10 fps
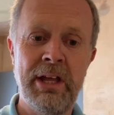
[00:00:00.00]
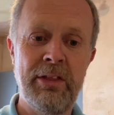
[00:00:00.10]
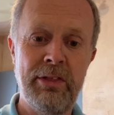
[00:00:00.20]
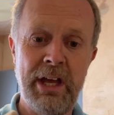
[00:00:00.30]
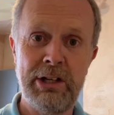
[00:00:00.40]

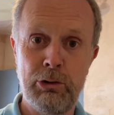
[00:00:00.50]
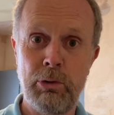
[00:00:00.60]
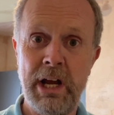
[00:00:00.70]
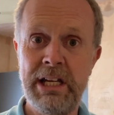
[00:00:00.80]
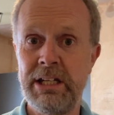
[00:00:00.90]
then
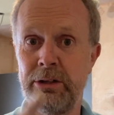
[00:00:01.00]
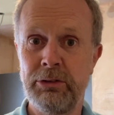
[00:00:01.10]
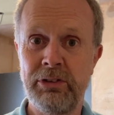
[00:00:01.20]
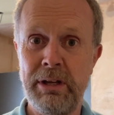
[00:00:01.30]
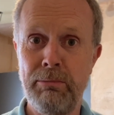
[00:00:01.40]
great, you'll
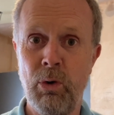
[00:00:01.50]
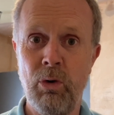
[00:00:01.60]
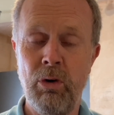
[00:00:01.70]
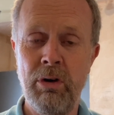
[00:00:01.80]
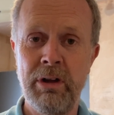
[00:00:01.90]
see
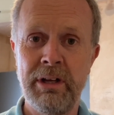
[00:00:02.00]
more.